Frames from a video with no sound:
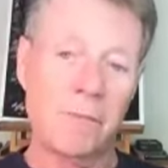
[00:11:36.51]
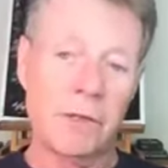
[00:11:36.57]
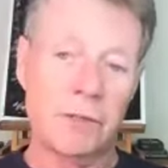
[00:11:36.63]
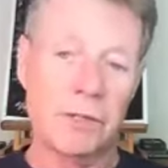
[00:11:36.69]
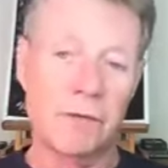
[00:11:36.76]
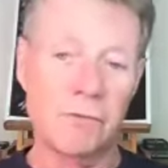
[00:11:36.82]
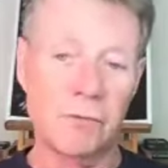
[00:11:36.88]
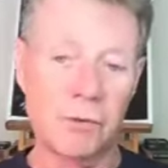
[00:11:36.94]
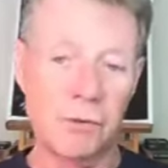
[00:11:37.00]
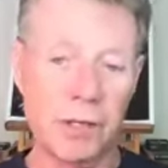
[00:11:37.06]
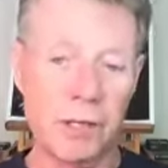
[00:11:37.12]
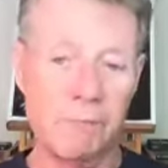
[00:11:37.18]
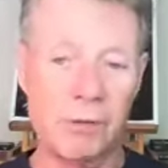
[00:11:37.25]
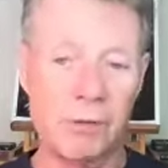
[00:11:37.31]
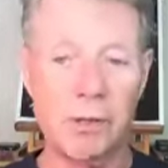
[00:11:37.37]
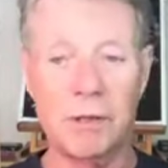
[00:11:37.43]
several day
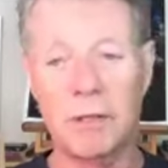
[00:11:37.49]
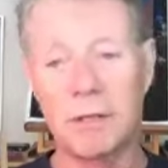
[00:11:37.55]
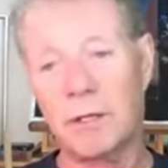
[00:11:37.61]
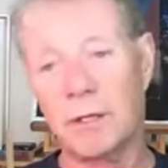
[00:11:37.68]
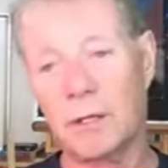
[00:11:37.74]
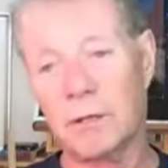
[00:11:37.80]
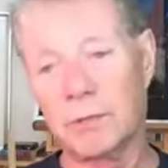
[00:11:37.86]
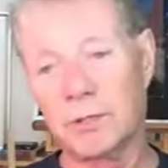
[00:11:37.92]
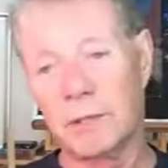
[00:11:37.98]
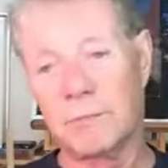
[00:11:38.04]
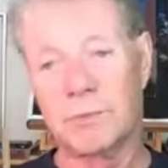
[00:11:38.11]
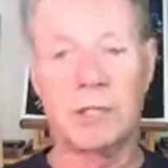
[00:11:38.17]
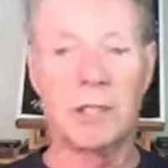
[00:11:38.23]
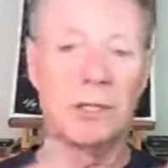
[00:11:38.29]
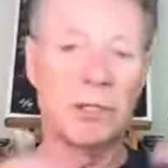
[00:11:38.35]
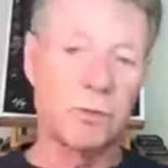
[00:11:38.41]
period, you know, some
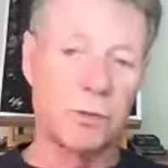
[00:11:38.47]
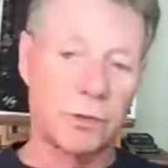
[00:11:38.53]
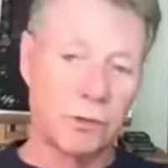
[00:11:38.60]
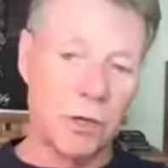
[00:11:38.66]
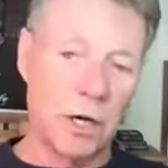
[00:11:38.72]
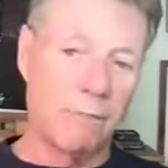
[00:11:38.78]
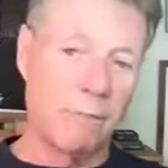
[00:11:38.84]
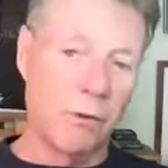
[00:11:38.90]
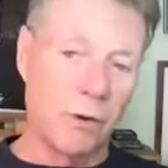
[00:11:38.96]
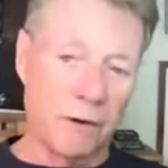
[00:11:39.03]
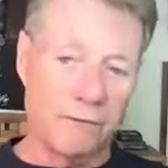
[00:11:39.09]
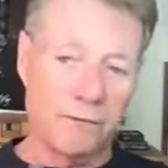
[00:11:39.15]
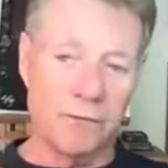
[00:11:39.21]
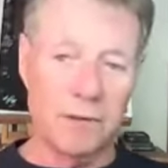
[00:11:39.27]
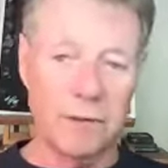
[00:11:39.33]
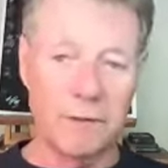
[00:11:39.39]
cells would drop
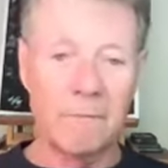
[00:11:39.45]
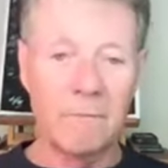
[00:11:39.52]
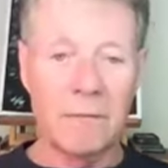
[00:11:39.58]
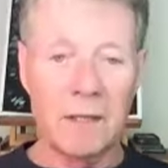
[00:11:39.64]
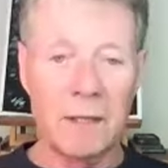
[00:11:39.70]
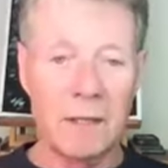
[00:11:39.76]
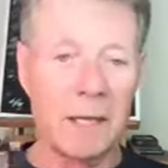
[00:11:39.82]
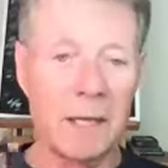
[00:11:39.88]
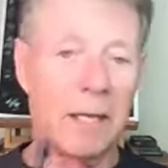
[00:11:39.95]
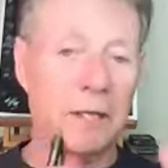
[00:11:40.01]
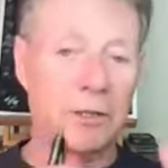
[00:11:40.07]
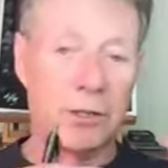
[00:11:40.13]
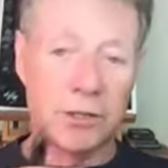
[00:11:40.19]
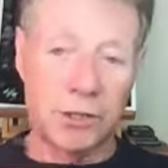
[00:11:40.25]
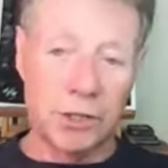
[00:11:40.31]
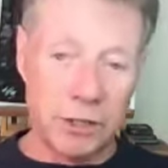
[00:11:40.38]
off and then they
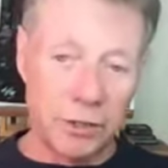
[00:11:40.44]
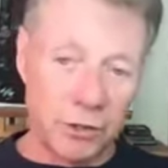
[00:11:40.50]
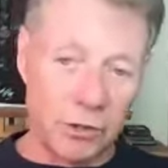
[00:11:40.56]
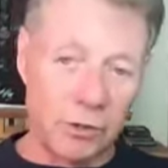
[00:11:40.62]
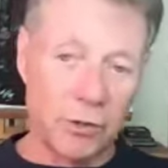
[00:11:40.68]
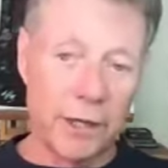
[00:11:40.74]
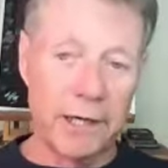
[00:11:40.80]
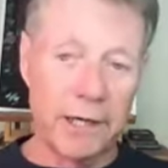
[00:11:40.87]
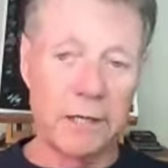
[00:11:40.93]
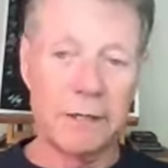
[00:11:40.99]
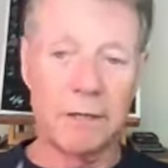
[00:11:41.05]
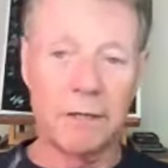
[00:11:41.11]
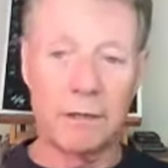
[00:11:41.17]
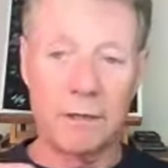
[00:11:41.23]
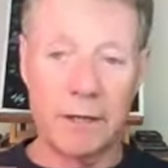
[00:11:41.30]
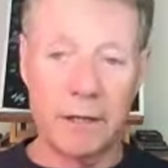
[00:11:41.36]
disintegrate, and
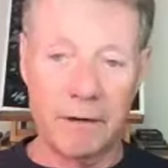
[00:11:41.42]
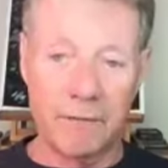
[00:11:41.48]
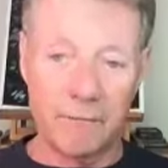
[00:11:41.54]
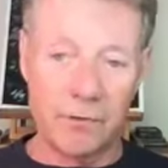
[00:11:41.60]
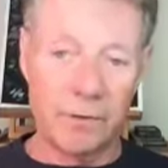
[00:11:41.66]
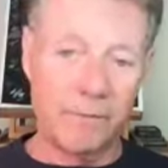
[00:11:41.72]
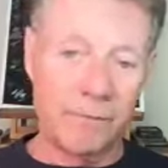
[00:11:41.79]
you'd have the